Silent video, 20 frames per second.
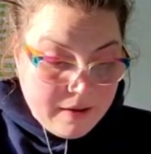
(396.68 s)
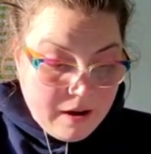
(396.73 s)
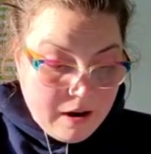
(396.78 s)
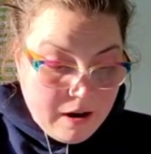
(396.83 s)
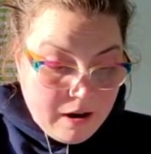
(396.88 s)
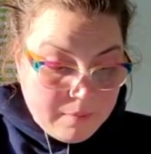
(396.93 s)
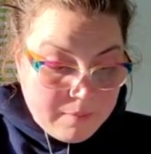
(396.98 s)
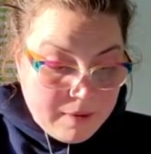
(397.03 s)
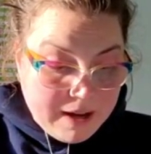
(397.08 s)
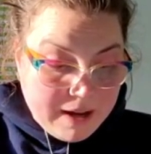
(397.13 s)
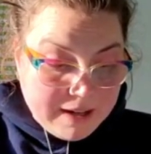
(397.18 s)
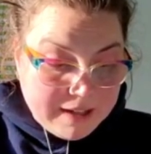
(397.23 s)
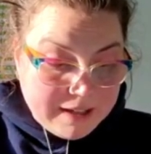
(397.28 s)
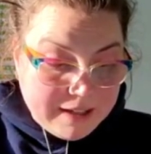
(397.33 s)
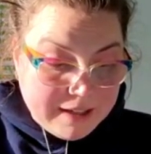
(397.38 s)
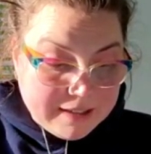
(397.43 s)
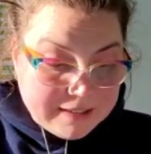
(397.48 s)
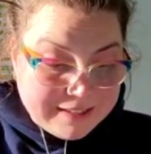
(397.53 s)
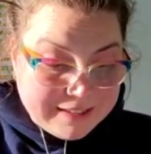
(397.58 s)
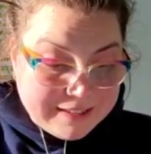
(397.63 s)
Our body
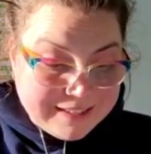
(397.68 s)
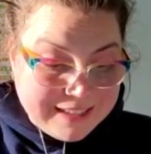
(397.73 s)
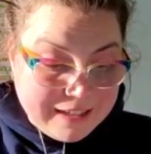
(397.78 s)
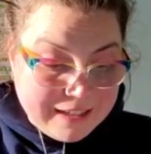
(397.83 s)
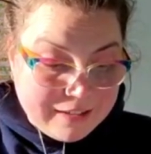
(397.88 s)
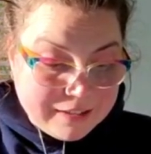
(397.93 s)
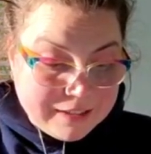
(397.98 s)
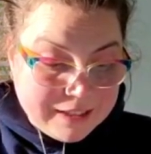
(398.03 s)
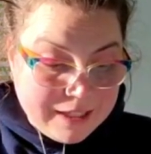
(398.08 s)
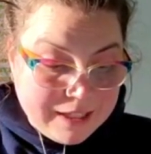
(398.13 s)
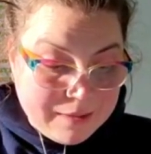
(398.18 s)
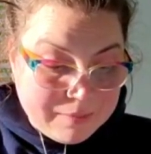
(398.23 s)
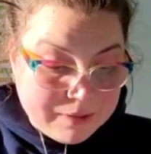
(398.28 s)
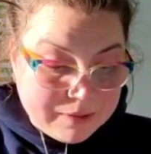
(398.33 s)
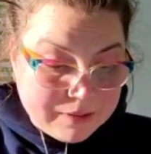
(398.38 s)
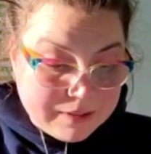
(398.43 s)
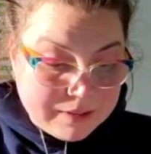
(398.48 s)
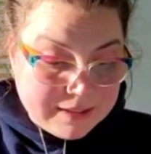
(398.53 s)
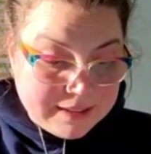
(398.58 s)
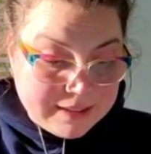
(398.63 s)
is a sacred
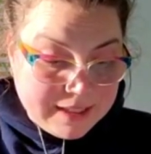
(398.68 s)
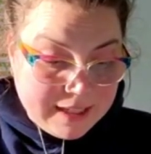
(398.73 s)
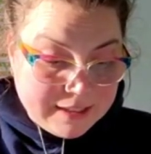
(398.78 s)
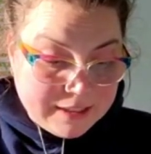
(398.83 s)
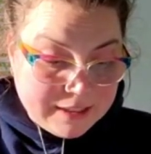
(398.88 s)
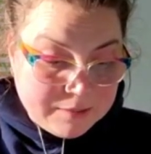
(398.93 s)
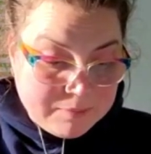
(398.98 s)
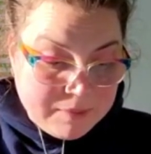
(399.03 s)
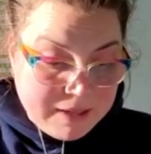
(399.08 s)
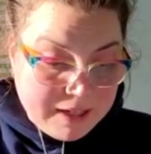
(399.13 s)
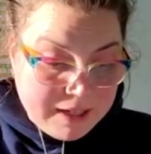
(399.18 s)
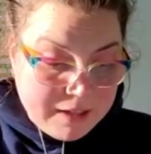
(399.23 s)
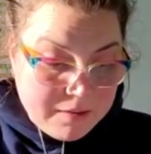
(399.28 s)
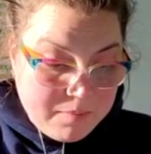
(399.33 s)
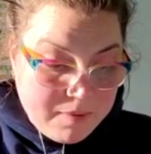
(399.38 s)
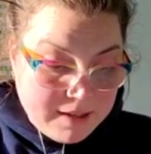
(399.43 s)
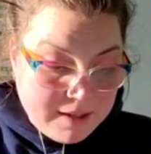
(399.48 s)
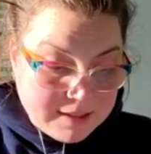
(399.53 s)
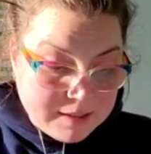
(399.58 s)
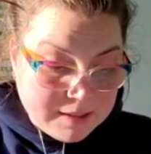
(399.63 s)
temple designed to make it
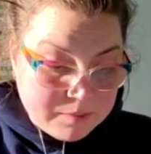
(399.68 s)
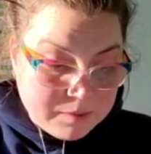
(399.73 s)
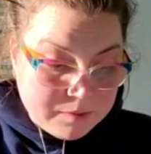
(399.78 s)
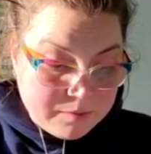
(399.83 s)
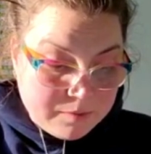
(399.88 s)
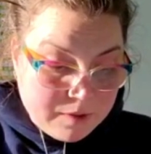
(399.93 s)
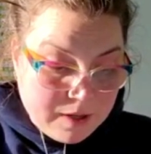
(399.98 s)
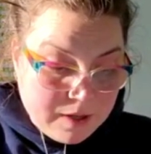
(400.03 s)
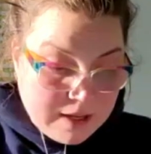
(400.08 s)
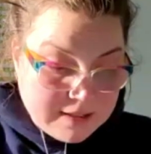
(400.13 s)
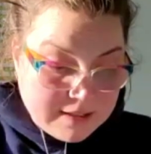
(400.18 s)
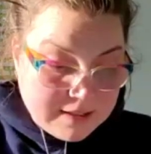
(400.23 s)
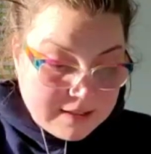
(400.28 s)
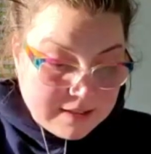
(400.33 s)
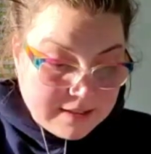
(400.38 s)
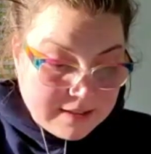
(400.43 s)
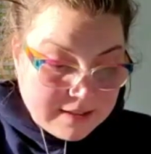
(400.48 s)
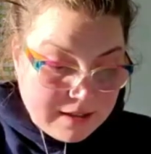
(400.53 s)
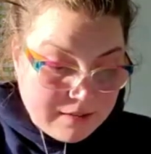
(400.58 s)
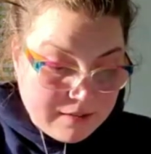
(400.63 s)
possible for us to
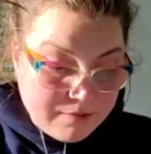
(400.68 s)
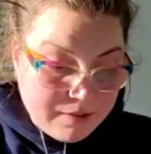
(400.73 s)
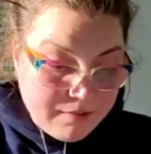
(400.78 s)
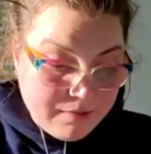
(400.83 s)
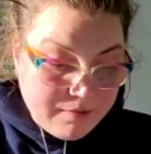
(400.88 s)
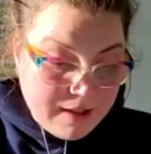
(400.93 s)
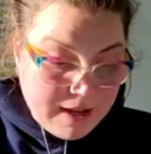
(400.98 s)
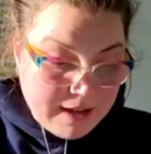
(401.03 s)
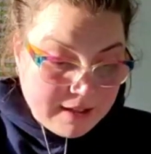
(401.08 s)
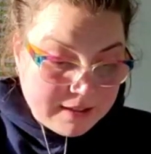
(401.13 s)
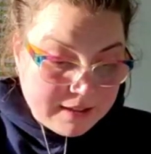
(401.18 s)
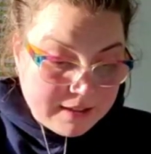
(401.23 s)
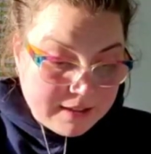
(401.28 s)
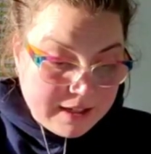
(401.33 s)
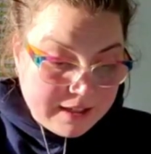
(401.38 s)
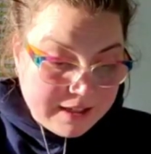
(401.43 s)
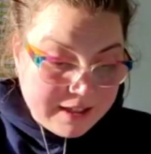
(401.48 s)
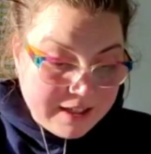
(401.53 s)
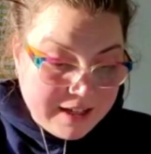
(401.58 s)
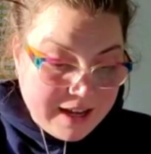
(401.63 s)
self-reflect
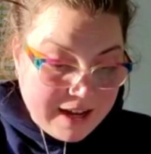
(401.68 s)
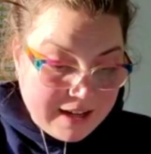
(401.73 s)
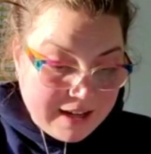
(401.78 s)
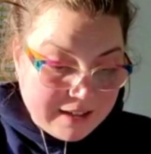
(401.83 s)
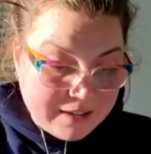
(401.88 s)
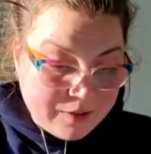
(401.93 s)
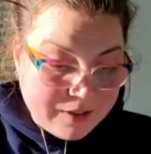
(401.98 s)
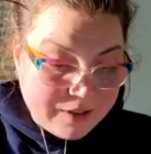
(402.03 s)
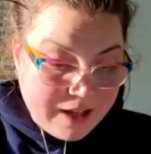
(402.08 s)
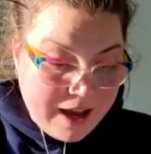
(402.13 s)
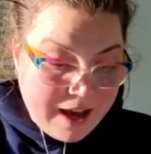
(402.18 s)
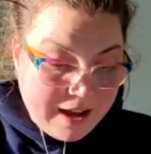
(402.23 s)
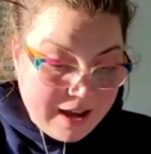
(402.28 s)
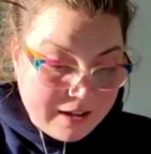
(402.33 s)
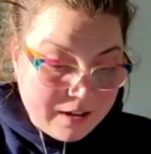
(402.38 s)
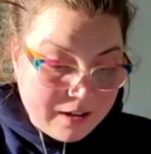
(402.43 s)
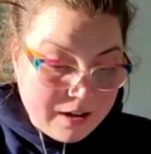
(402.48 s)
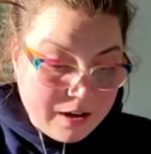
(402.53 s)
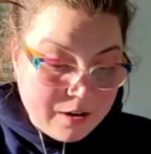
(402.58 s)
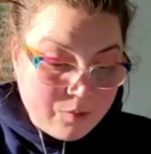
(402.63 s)
and connect with a
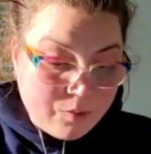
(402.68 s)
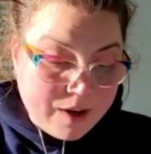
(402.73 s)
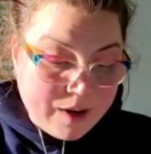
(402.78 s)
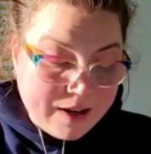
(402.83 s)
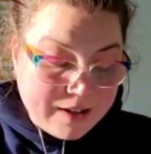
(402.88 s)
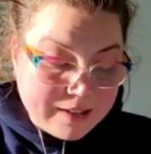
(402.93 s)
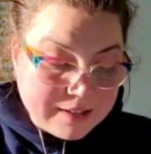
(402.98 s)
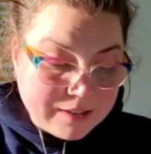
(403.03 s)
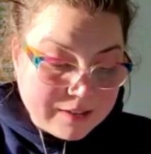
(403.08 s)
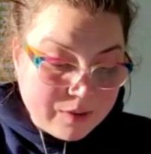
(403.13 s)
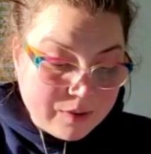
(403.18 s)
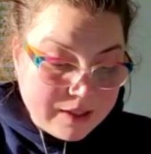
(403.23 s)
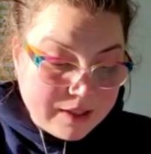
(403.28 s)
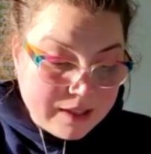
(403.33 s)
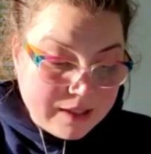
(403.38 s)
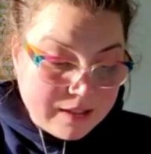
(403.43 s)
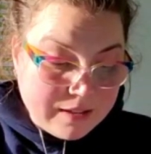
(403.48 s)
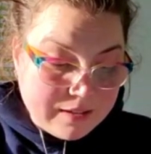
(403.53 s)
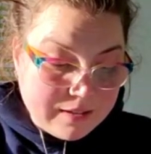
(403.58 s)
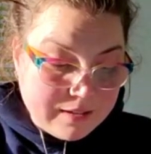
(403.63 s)
higher awareness
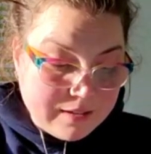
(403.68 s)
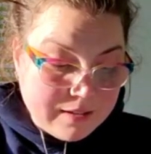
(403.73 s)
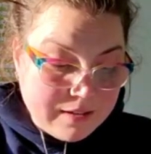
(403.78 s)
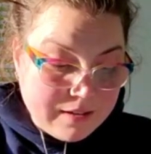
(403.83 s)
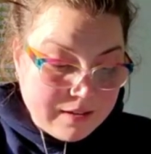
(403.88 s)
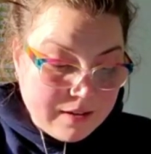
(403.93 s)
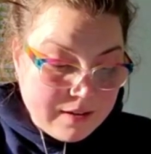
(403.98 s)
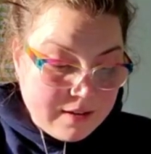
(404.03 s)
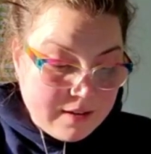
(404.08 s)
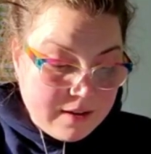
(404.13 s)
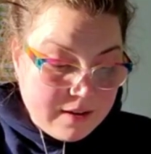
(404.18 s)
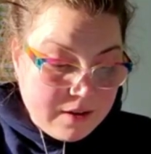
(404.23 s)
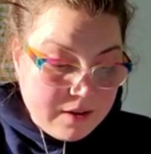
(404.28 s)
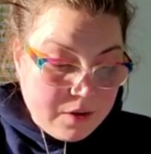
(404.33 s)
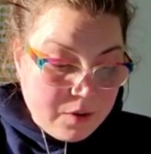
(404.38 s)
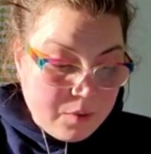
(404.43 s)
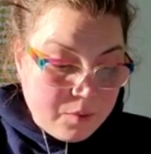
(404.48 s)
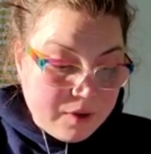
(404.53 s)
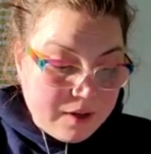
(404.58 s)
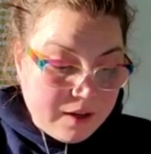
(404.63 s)
within.
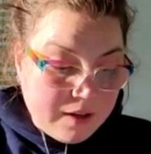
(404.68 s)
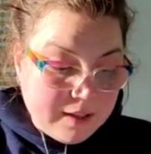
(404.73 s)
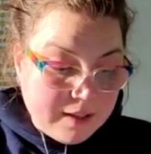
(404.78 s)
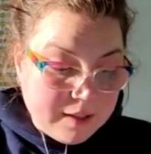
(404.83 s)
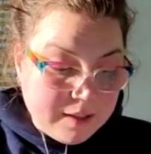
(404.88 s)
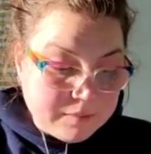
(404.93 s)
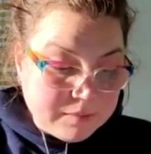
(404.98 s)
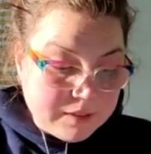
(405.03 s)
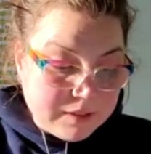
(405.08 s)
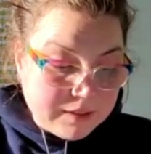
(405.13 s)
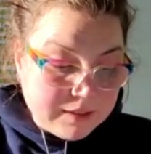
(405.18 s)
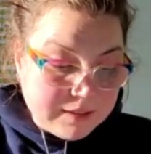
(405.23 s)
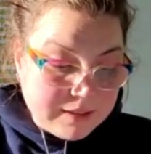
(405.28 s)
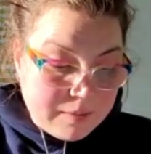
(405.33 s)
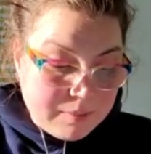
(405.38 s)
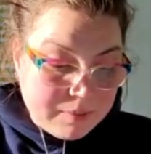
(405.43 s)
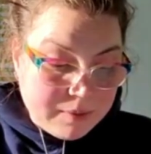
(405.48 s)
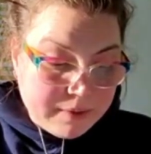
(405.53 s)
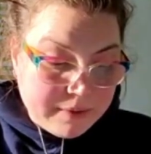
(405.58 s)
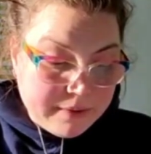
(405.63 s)
When our limbs are
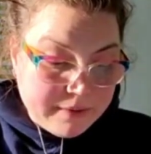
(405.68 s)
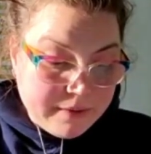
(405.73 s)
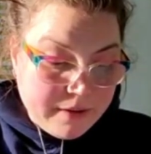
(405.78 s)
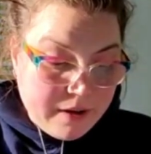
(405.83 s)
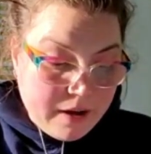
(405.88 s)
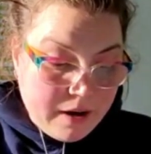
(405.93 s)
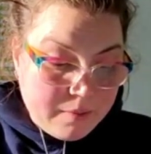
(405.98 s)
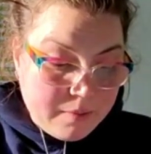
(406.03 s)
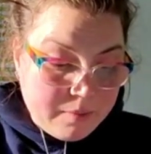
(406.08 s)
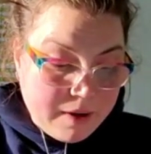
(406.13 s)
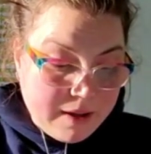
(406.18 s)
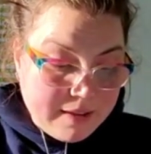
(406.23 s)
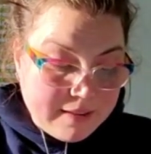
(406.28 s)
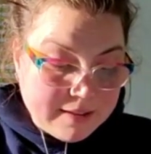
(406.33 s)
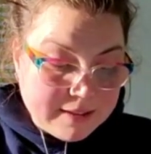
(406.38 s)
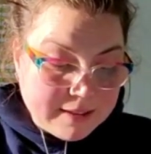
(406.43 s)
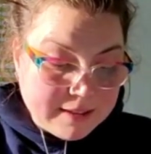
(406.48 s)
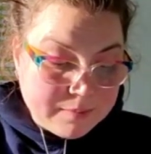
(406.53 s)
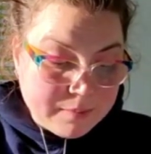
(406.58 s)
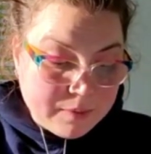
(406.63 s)
supple, our breath
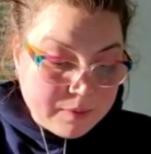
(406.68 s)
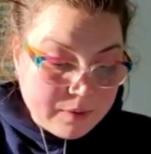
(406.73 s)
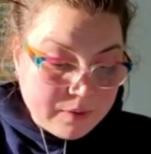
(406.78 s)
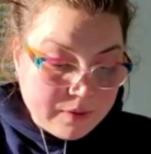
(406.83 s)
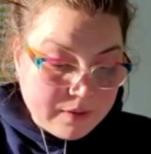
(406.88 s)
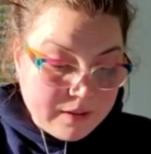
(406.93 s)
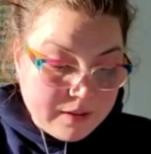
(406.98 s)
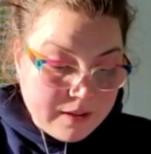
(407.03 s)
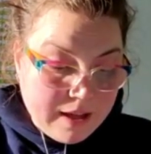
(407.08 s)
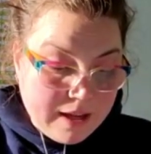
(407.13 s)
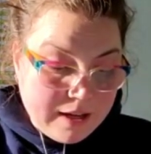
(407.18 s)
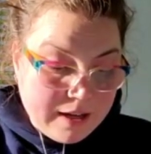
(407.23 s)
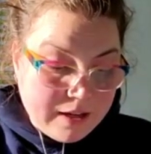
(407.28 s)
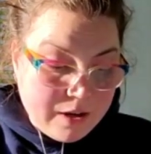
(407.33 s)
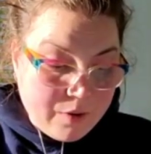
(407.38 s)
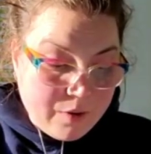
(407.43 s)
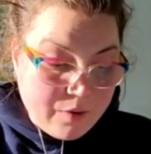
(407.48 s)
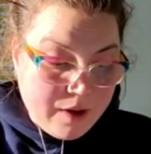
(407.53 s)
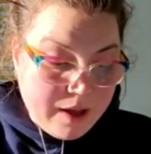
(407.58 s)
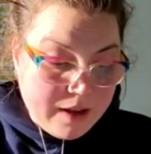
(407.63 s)
is smooth,
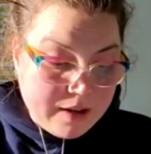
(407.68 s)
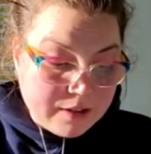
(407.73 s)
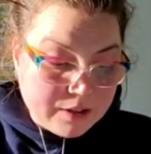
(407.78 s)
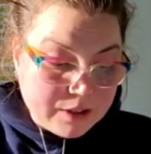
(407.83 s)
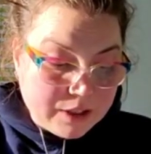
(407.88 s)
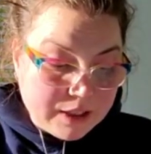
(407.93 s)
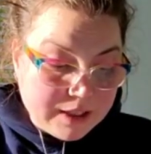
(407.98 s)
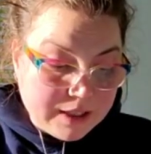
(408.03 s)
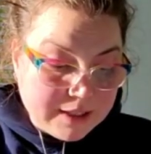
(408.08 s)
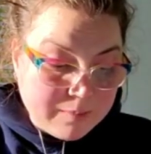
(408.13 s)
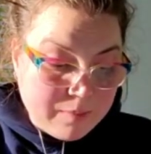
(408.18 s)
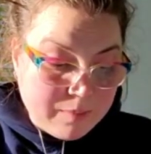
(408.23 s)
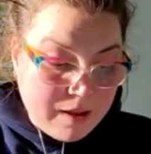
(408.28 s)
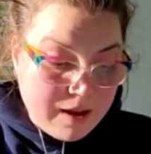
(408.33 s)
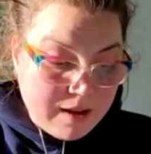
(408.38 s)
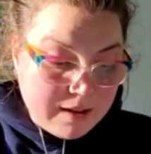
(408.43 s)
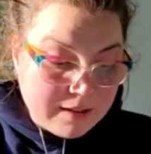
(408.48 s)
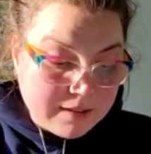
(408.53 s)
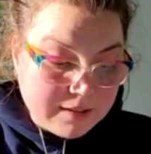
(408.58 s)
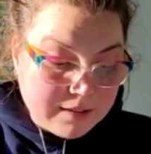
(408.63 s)
no energy is
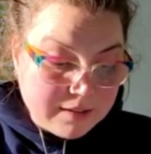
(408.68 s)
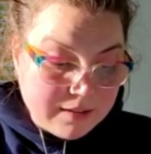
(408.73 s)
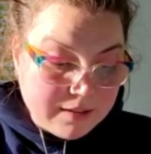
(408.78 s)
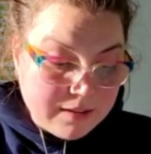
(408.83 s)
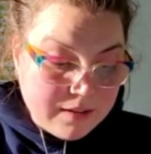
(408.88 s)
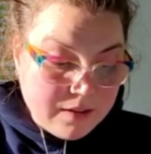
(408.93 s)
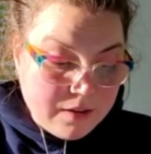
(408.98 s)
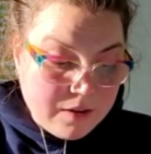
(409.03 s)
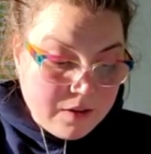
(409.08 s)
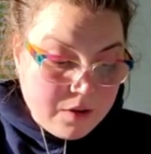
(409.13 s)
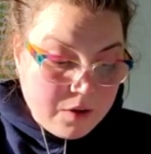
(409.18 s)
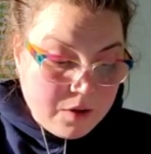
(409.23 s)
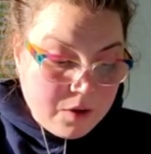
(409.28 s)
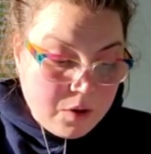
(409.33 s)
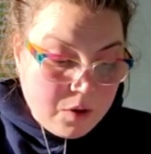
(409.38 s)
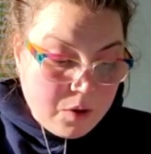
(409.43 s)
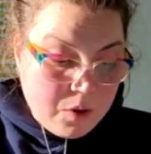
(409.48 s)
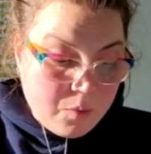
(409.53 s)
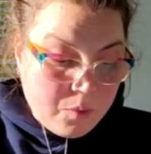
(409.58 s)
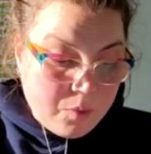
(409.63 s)
blocked.
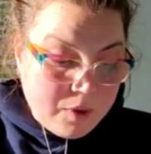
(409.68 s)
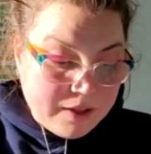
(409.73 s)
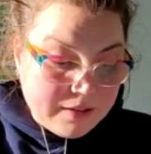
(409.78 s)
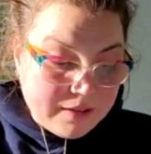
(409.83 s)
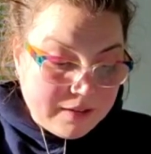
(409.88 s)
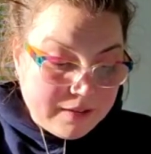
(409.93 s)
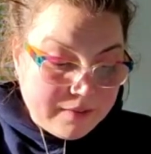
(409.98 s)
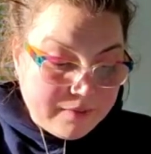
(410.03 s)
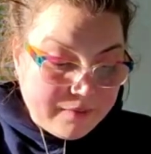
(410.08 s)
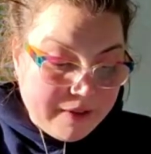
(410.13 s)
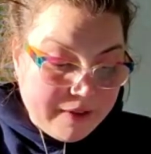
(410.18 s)
When